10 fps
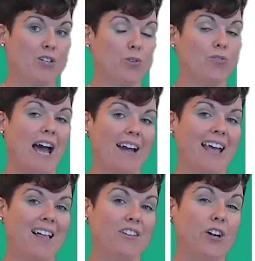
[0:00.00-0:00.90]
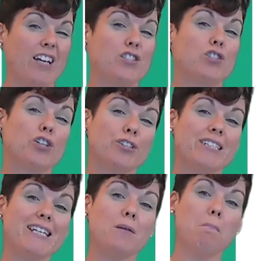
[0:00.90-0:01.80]
So that calendar has
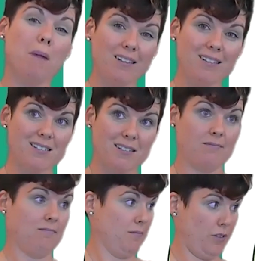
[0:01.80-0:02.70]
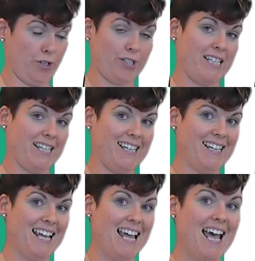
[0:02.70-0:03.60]
13 months,
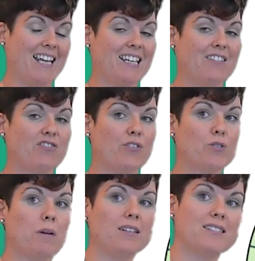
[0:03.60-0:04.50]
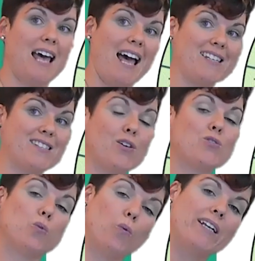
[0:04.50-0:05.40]
13, and each of those months has
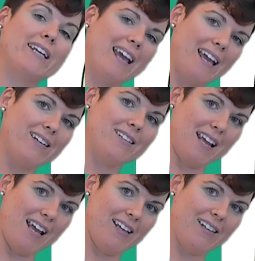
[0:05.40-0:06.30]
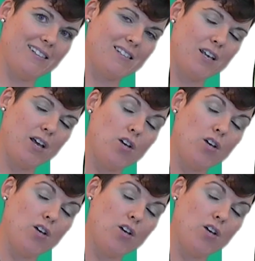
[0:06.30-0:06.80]
28 days.